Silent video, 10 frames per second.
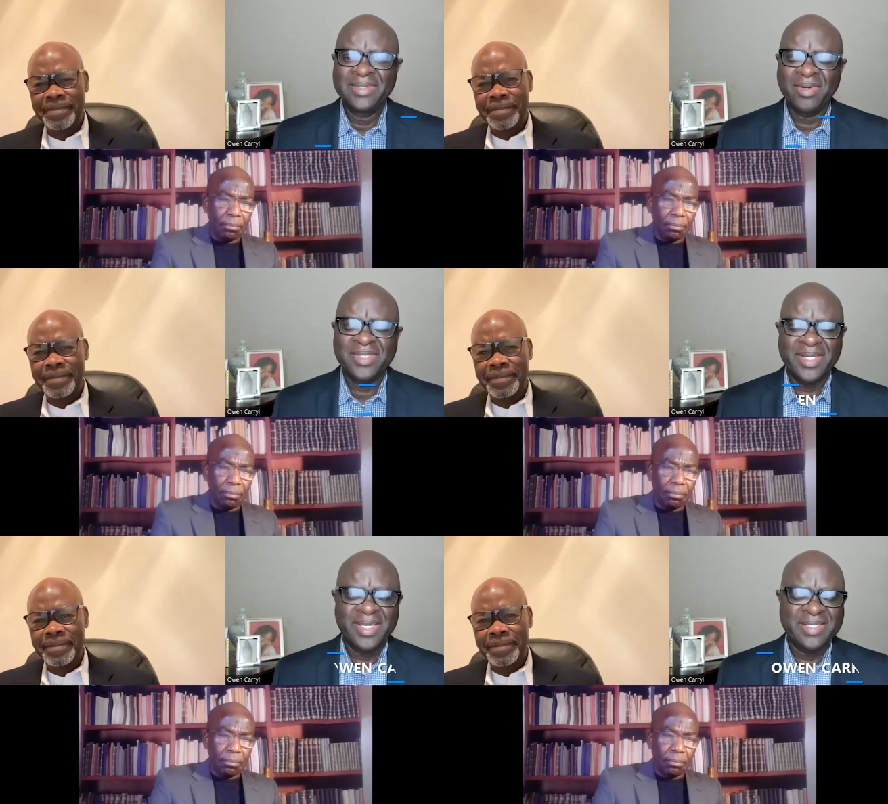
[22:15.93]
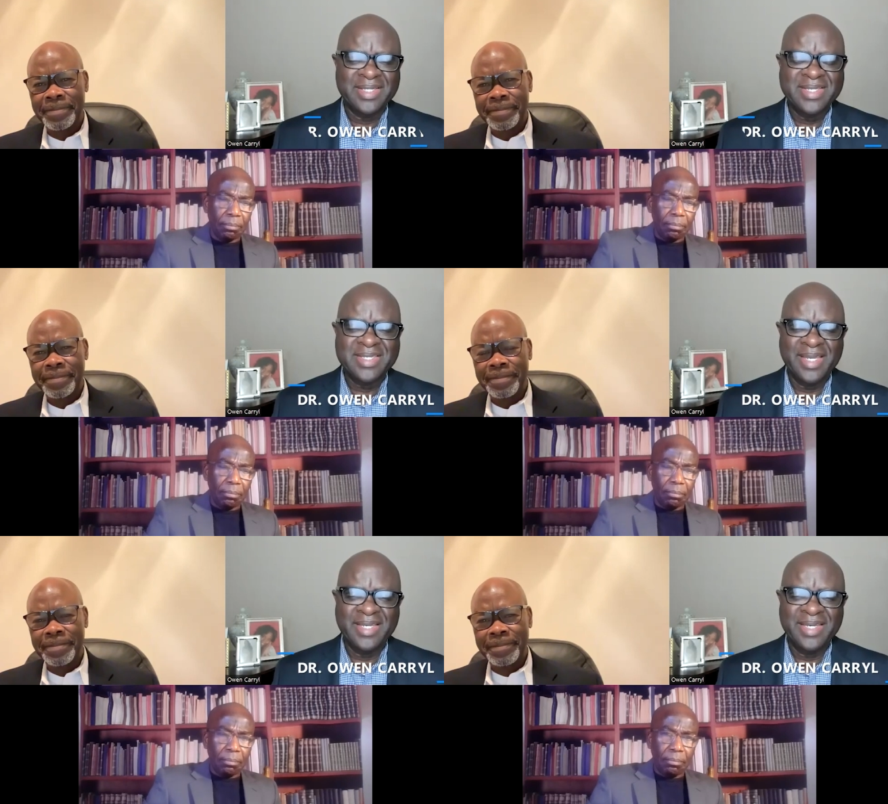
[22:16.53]
Speaker 1: Dr.
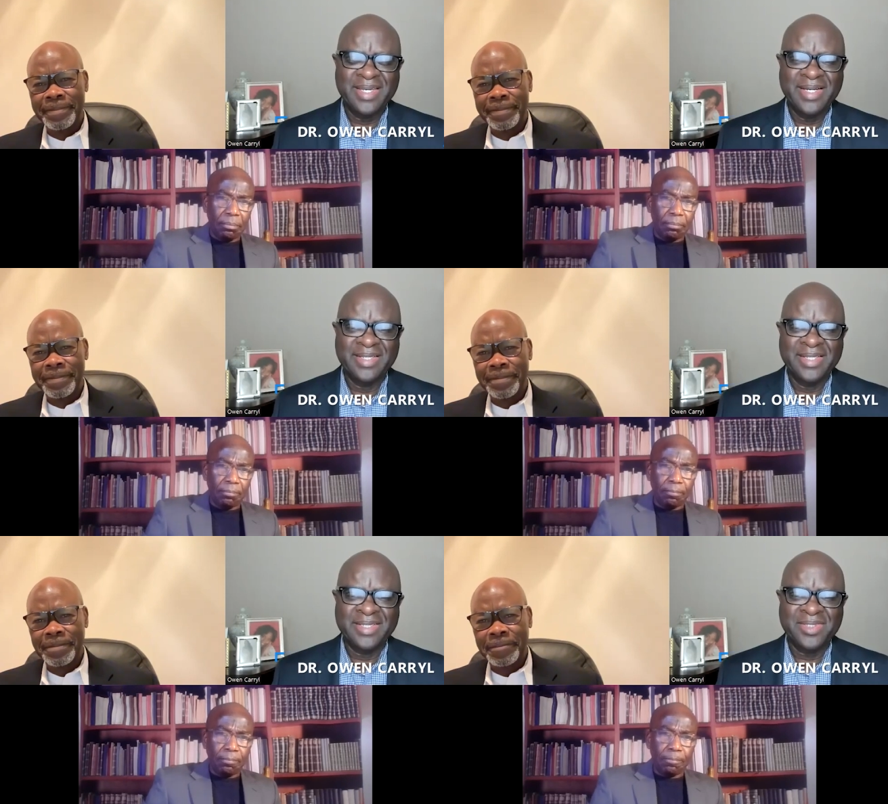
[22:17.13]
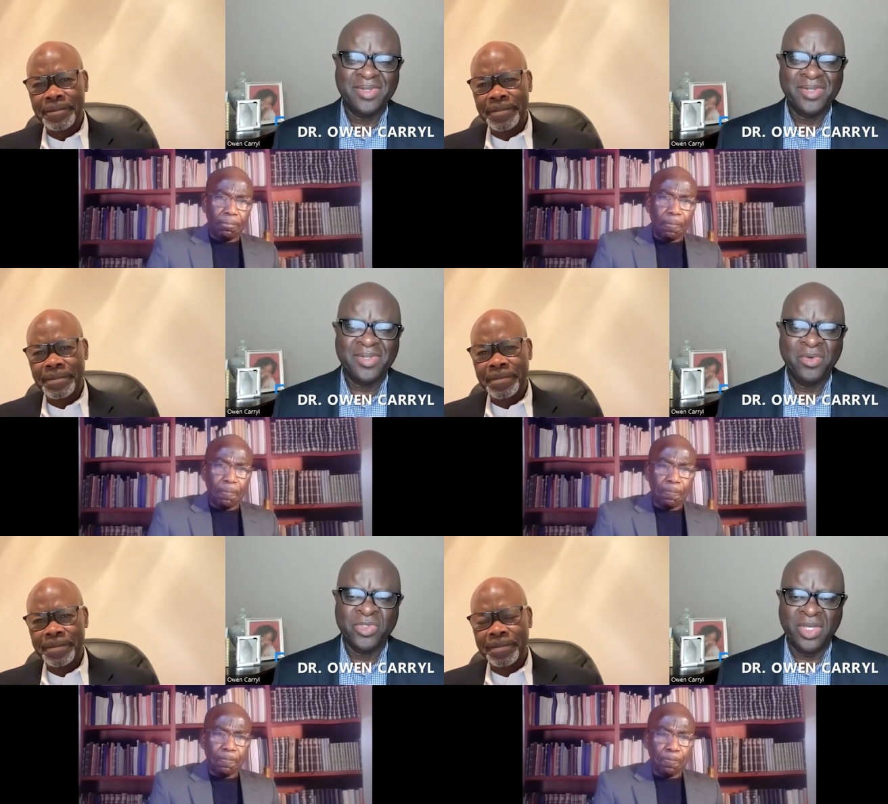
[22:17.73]
Gittins, any additional
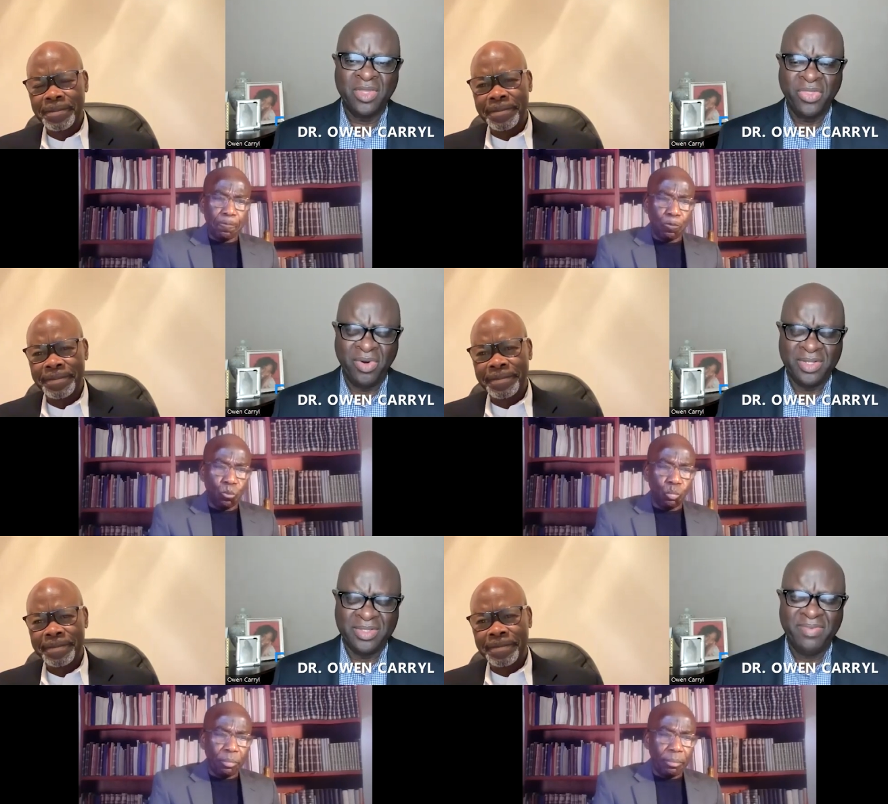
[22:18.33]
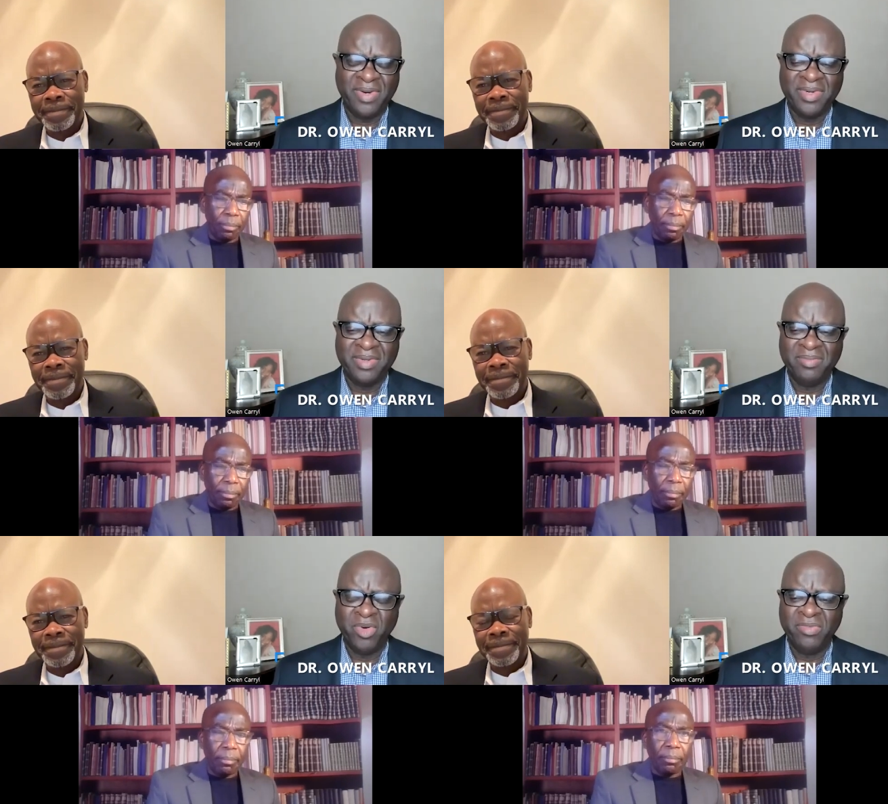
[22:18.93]
closing thought,
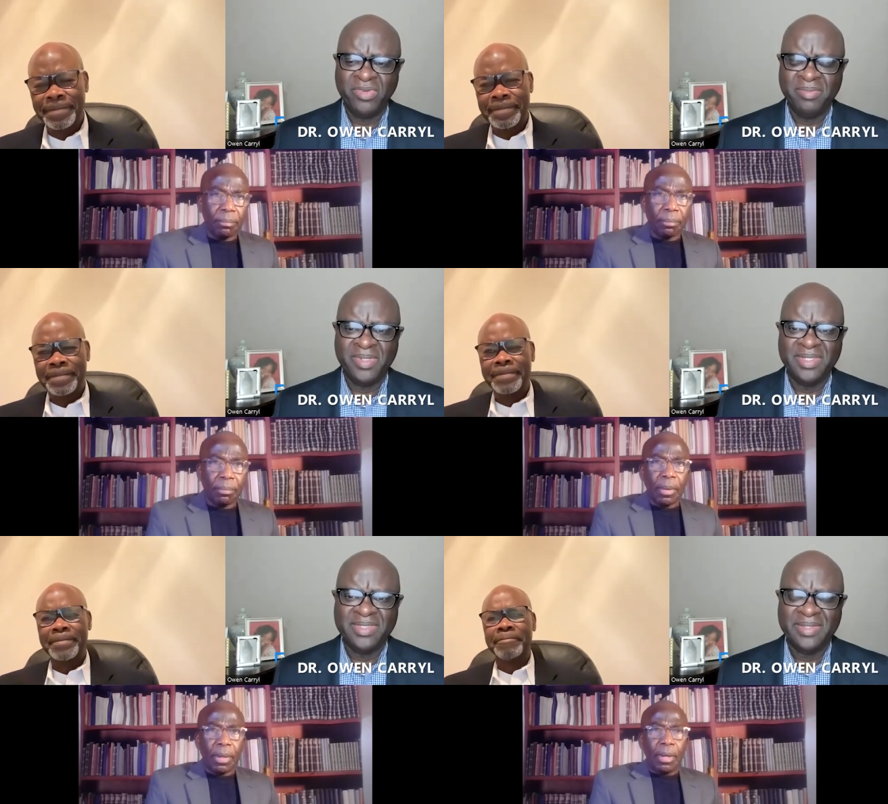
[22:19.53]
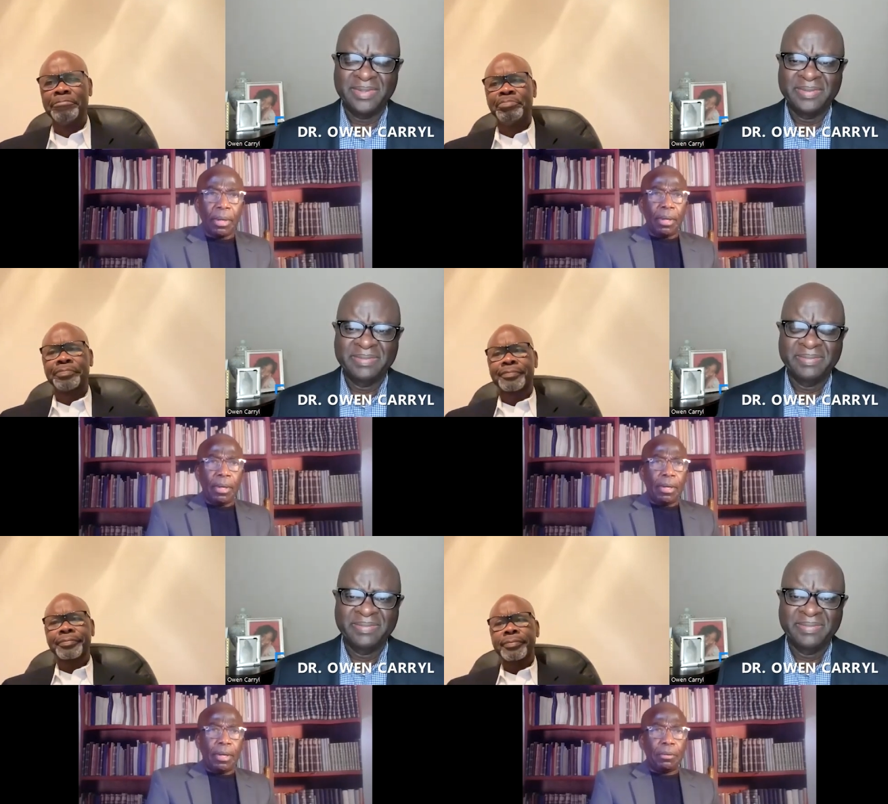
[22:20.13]
very briefly,
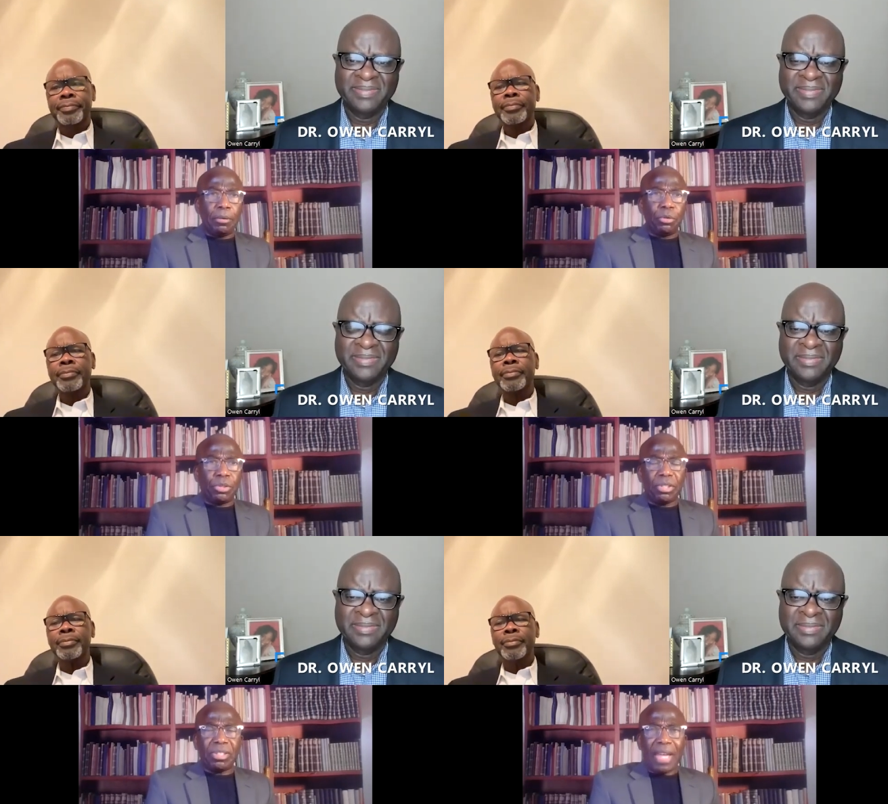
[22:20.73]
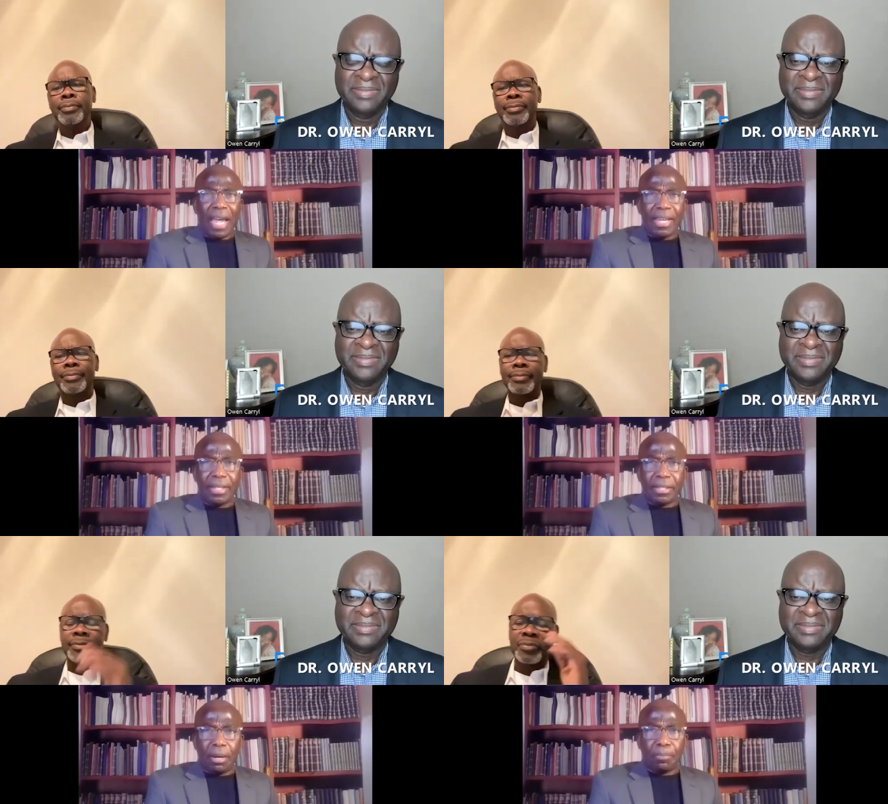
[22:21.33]
Speaker 2: please? You, to tie
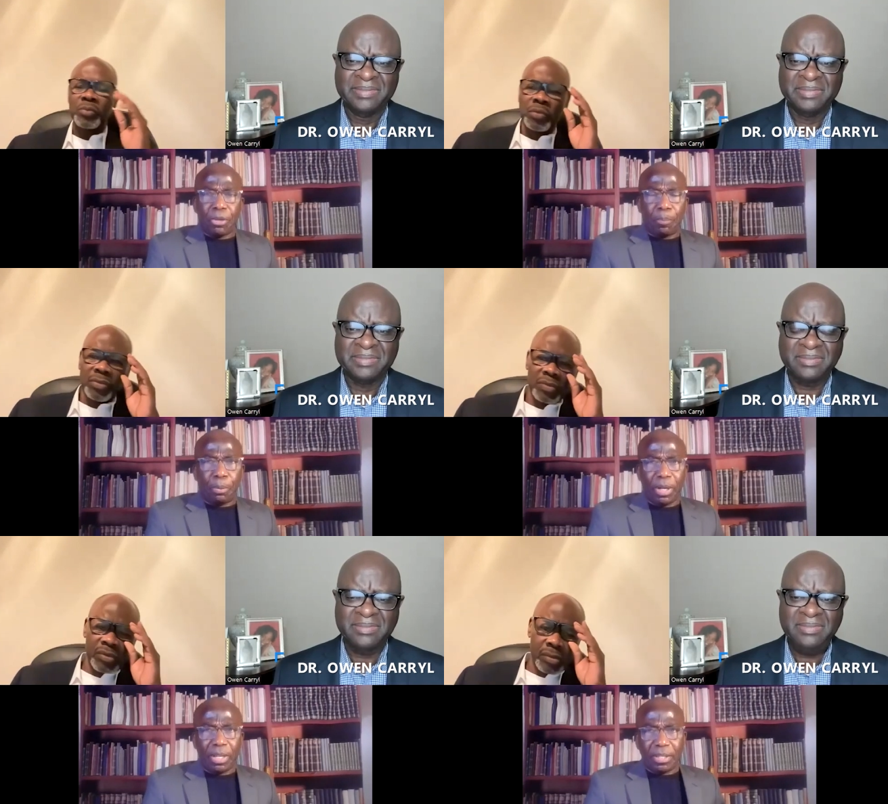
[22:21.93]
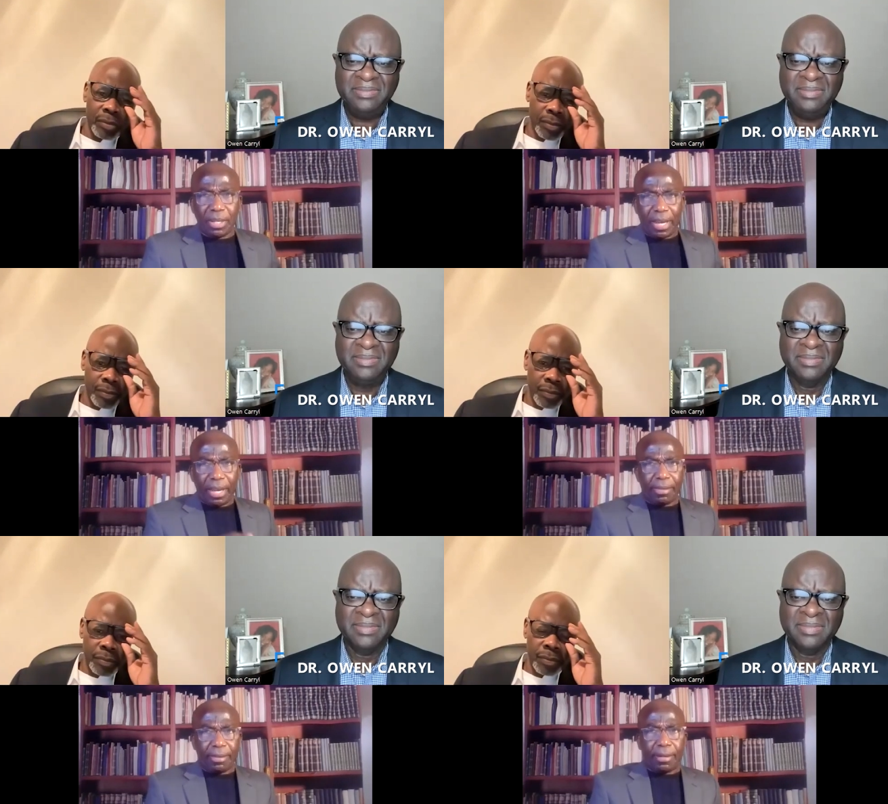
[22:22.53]
it up, to pull it
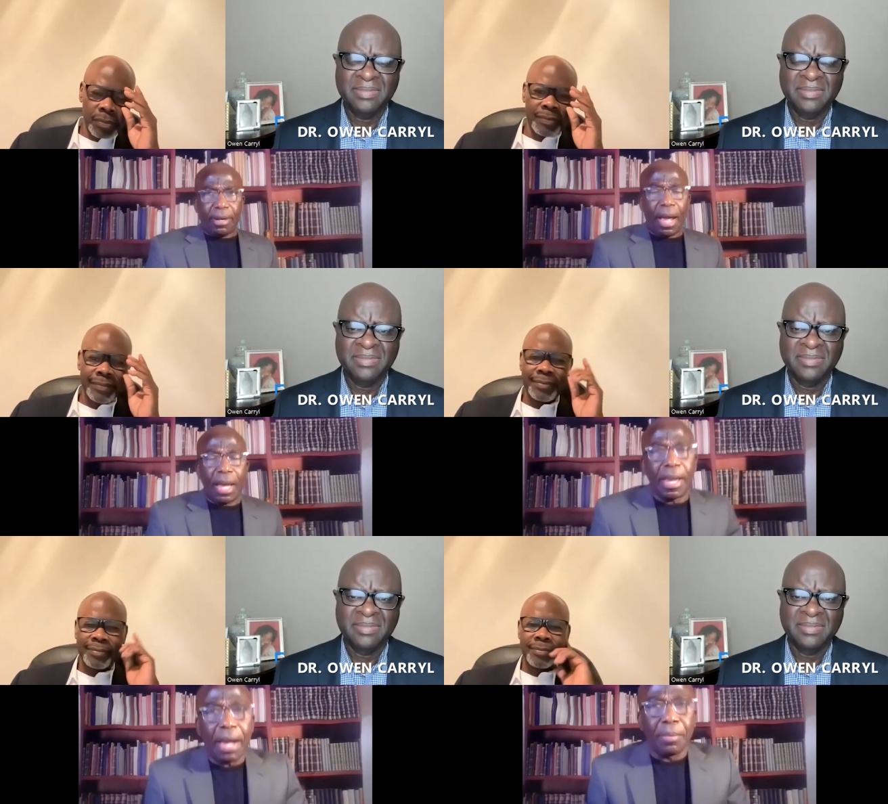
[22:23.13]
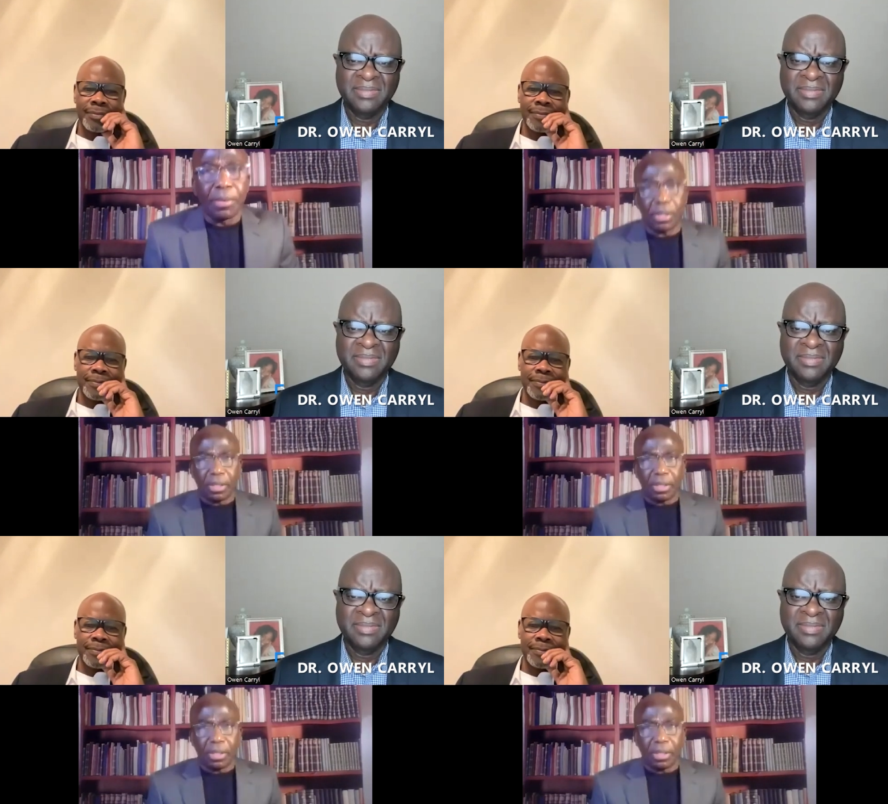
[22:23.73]
together, I, I was